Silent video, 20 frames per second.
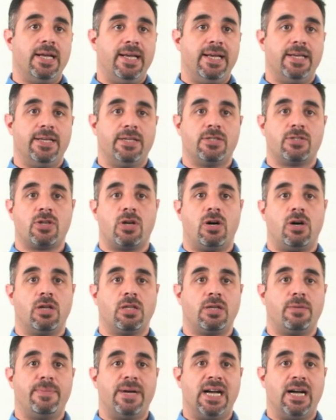is
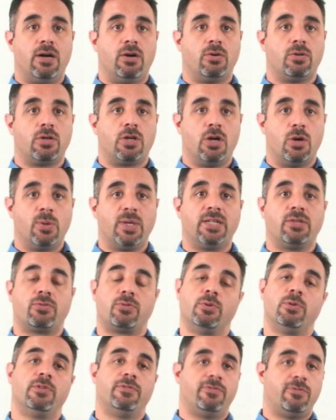all about going
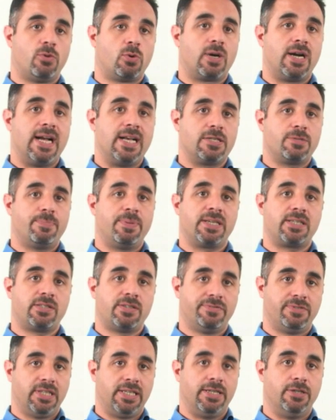through the four aspects
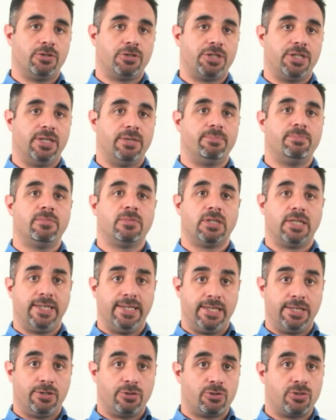of leadership:
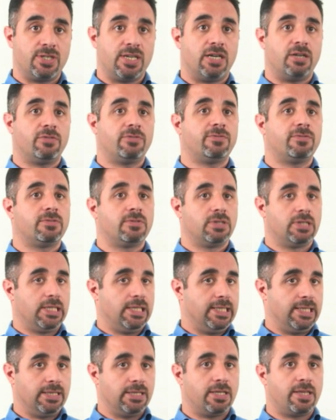leading yourself,
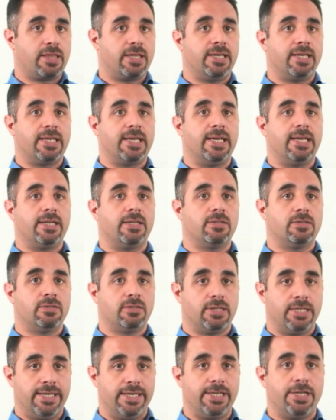leading the thinking,
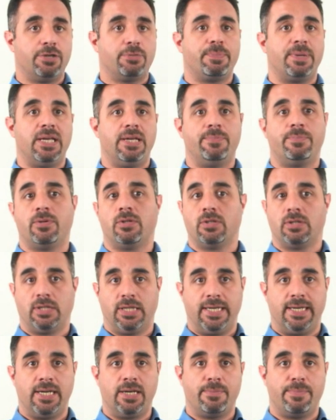leading your people, and
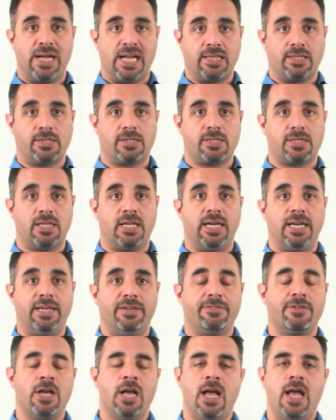leading a balanced
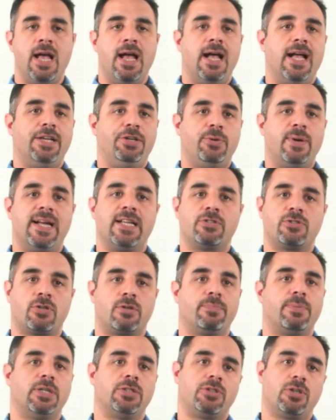life. And you answer
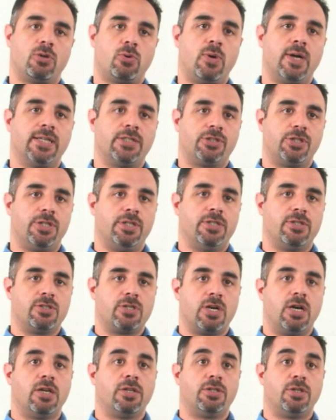a bunch of
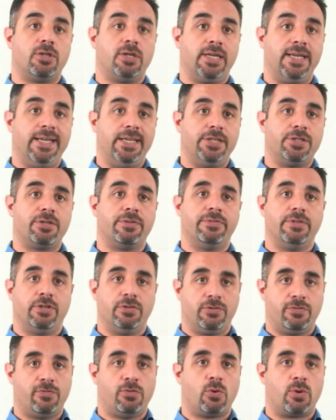questions under each of
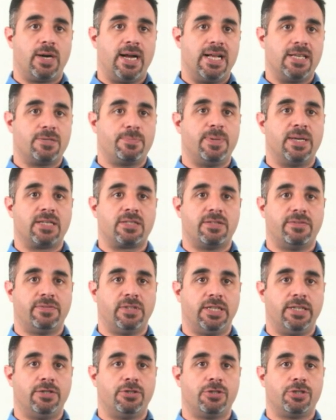those four aspects of
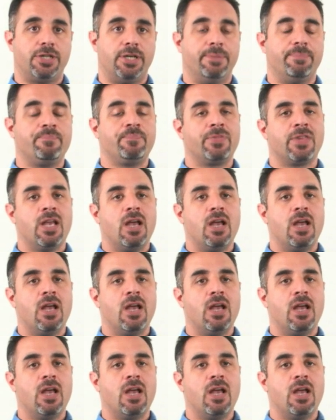leadership.